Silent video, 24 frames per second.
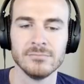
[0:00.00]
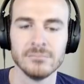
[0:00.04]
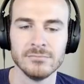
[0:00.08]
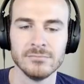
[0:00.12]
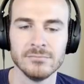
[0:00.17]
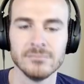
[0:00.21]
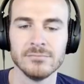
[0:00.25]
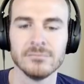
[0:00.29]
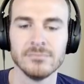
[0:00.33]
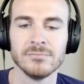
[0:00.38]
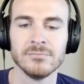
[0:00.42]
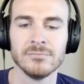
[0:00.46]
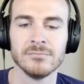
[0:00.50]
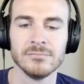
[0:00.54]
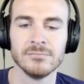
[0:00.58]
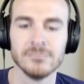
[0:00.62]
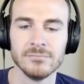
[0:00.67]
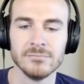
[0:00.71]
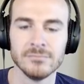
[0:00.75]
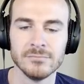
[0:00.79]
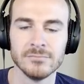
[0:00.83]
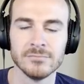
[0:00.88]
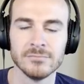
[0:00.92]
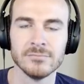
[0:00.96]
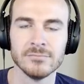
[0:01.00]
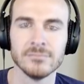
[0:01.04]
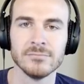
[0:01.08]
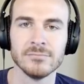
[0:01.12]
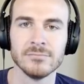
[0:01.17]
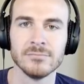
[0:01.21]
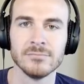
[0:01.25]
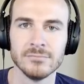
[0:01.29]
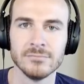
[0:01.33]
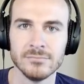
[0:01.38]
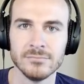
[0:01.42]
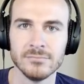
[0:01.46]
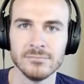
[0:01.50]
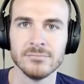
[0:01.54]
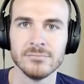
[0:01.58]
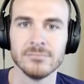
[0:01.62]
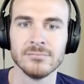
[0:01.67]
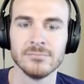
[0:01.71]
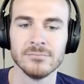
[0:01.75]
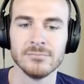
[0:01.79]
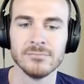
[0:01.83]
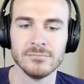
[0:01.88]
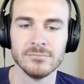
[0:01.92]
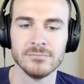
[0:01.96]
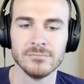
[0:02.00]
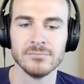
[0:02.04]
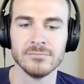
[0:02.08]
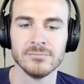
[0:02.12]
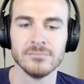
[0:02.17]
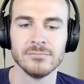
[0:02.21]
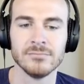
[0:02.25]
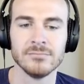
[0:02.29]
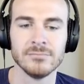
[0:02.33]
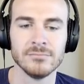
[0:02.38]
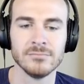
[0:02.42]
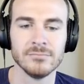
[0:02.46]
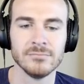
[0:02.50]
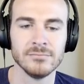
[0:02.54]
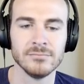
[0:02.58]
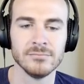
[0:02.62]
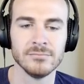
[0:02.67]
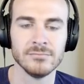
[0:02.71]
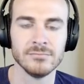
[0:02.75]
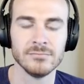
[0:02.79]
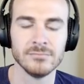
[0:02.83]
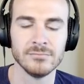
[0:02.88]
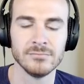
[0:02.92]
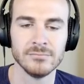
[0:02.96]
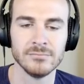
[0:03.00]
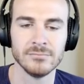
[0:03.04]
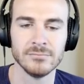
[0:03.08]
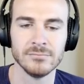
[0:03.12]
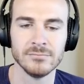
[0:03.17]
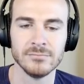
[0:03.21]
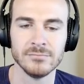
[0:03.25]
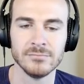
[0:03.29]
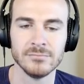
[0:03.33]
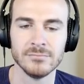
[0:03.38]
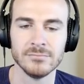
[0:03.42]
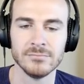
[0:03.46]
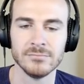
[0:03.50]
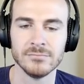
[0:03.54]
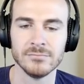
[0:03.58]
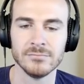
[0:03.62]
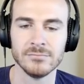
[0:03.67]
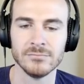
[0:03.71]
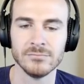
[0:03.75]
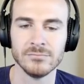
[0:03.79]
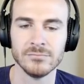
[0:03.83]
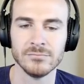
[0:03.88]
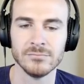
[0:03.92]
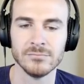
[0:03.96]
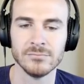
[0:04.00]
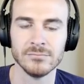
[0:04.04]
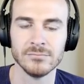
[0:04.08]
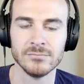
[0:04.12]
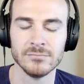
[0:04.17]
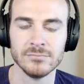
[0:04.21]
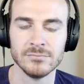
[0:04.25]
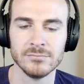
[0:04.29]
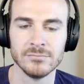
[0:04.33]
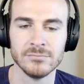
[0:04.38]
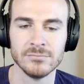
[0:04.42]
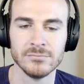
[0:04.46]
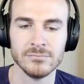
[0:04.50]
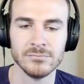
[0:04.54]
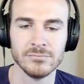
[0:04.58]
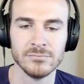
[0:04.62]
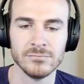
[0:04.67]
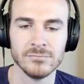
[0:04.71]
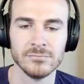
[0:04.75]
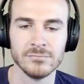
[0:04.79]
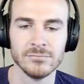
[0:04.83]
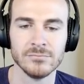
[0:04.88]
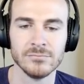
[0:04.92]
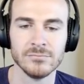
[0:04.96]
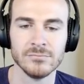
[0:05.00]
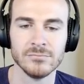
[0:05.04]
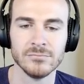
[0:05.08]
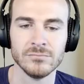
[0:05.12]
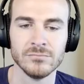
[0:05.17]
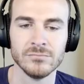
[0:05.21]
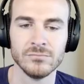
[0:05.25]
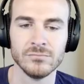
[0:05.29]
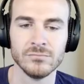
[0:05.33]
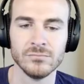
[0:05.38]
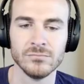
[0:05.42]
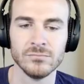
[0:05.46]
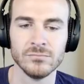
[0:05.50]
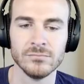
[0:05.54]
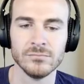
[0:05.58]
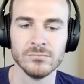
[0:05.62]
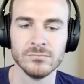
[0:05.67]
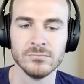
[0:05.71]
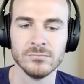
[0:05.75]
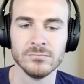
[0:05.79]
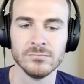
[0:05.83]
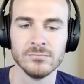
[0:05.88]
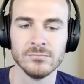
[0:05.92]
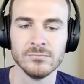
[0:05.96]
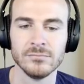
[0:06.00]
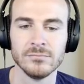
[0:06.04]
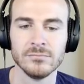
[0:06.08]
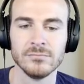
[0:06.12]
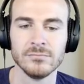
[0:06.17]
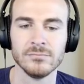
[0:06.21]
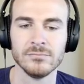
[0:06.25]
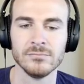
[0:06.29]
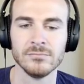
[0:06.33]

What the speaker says: (not speaking)